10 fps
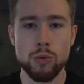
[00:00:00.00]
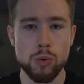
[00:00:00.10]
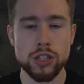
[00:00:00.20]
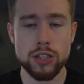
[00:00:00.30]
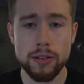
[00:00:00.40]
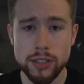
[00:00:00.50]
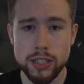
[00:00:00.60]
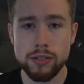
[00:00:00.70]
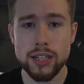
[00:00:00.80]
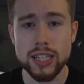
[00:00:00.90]
Once you're able to
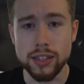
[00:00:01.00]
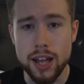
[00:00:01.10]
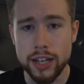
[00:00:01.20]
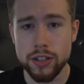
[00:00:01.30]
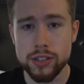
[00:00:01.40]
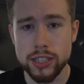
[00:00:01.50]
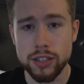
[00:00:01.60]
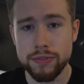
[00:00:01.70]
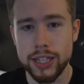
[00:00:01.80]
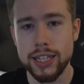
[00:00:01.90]
do this and lock
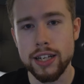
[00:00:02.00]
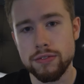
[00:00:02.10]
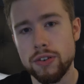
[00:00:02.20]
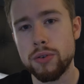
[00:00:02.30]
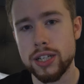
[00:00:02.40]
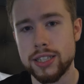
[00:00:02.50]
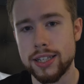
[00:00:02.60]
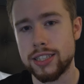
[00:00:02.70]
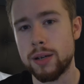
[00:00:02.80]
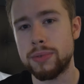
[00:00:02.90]
yourself in and focus
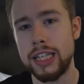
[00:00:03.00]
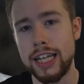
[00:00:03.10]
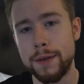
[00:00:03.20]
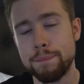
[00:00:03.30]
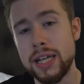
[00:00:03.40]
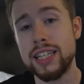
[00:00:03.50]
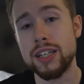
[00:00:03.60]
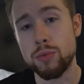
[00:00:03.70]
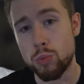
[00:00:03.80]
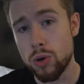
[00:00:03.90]
on something and make
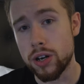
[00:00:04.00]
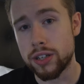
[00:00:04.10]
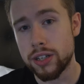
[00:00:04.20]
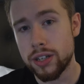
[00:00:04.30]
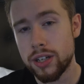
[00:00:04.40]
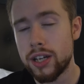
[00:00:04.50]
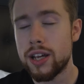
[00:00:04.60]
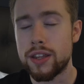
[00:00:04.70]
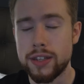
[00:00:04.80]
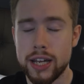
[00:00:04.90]
it work,
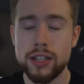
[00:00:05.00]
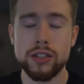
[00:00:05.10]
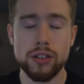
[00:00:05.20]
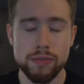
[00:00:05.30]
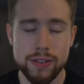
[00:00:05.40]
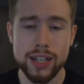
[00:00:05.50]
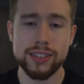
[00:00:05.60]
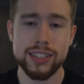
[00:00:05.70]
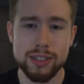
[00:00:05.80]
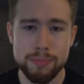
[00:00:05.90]
then you're
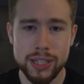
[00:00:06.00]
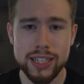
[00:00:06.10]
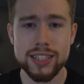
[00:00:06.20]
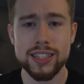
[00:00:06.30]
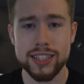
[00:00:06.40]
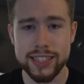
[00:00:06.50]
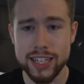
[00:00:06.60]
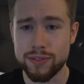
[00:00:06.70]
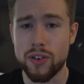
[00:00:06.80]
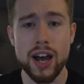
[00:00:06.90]
finally going to be
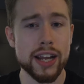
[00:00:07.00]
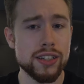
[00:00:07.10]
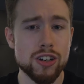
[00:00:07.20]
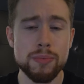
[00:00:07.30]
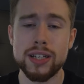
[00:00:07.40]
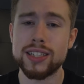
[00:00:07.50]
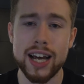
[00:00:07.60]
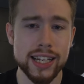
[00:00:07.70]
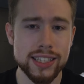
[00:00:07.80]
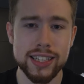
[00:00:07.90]
successful. I know, because
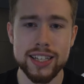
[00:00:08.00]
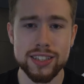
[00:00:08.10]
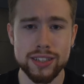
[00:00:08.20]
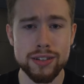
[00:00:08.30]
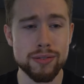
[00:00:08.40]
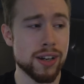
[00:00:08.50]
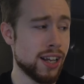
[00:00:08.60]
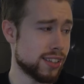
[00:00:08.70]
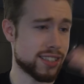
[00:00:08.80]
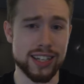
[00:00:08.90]
I did this too.
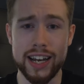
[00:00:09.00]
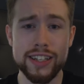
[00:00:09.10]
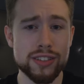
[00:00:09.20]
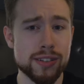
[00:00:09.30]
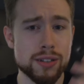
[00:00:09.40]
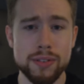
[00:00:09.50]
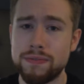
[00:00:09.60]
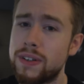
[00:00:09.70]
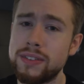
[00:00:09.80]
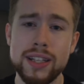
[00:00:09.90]
Listen, I started
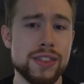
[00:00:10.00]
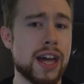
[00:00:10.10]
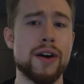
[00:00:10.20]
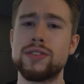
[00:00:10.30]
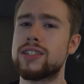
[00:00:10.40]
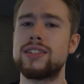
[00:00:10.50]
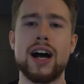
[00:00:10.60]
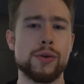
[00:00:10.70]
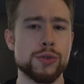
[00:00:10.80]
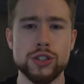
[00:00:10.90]
with
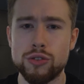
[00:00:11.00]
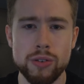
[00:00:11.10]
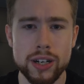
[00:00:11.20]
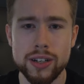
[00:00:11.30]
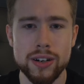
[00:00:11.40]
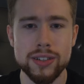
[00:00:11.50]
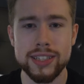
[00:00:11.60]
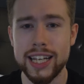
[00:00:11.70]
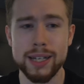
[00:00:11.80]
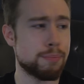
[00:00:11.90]
$50,000 in credit card
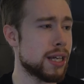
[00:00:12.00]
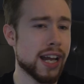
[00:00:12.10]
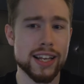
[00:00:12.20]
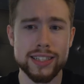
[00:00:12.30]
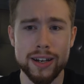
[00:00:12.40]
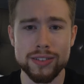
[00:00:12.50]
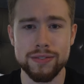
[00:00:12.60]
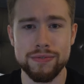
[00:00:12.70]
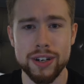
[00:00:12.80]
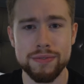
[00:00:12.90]
debt, a big ass house
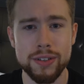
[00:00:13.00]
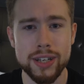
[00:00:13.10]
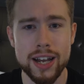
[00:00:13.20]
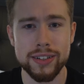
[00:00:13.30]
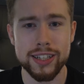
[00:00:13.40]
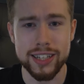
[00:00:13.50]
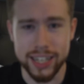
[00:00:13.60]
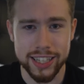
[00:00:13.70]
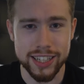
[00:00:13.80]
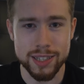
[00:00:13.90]
in Fairfield County,
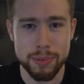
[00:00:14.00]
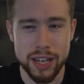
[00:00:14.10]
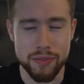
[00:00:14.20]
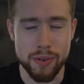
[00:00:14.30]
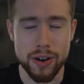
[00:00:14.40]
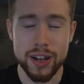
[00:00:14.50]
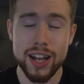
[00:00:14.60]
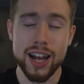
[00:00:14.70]
Connecticut to pay for.